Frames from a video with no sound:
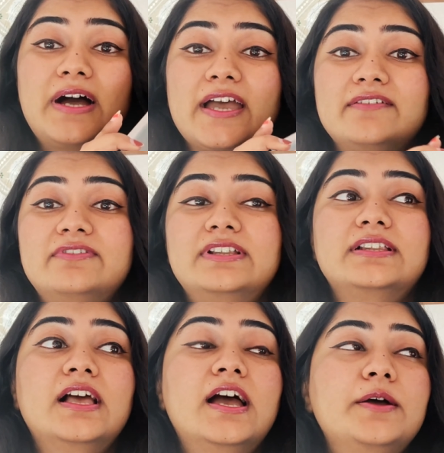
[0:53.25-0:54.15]
I
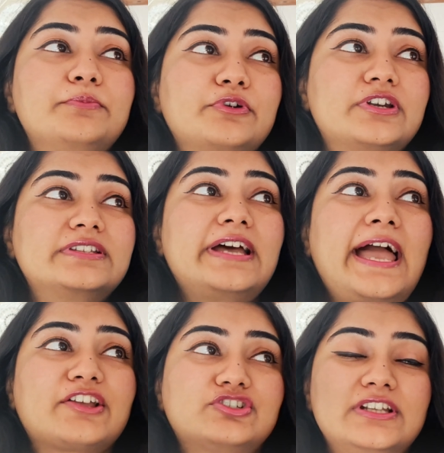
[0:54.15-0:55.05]
will put the
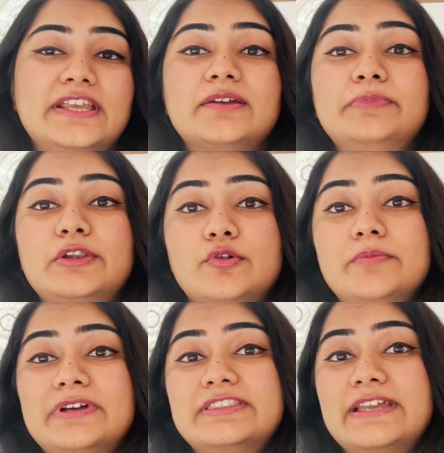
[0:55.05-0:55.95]
actual link below,
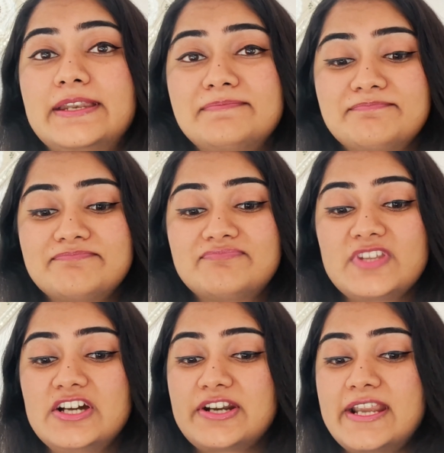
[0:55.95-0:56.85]
but then
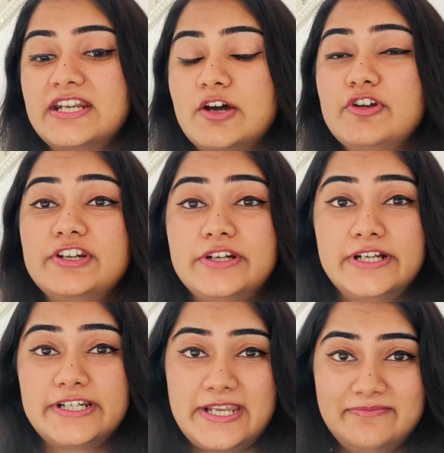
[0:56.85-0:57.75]
right now in
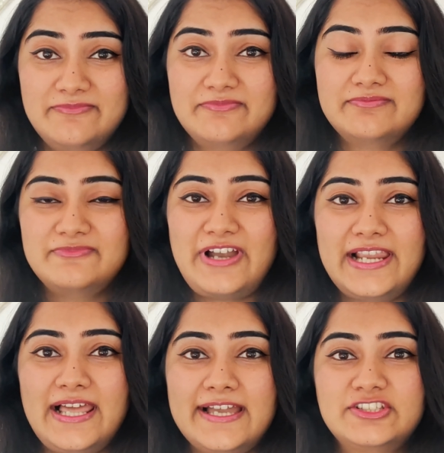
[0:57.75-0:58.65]
real time
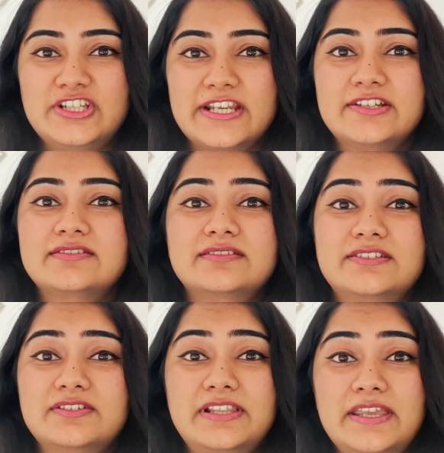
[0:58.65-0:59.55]
while I checked
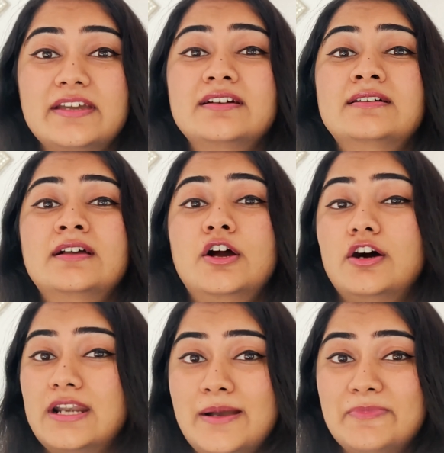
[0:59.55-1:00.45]
the link
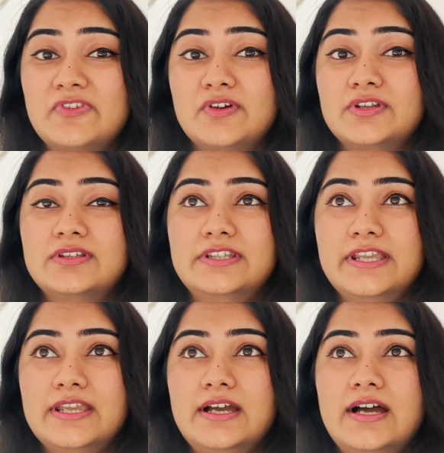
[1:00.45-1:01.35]
on Amazon,
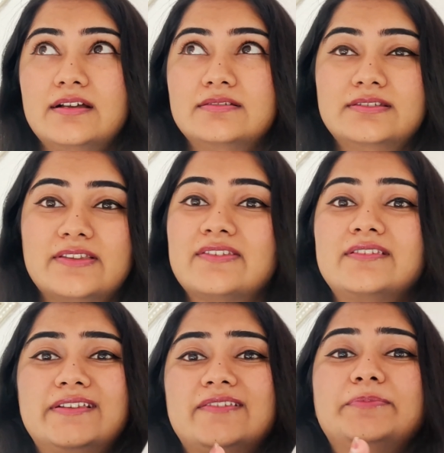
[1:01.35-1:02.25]
this
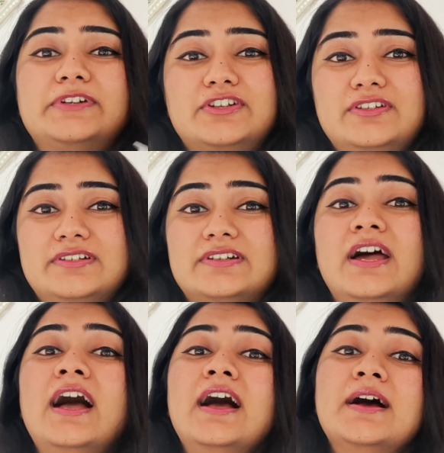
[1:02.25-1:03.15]
particular
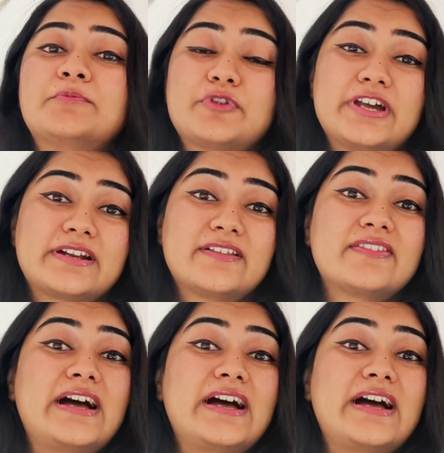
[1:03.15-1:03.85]
product is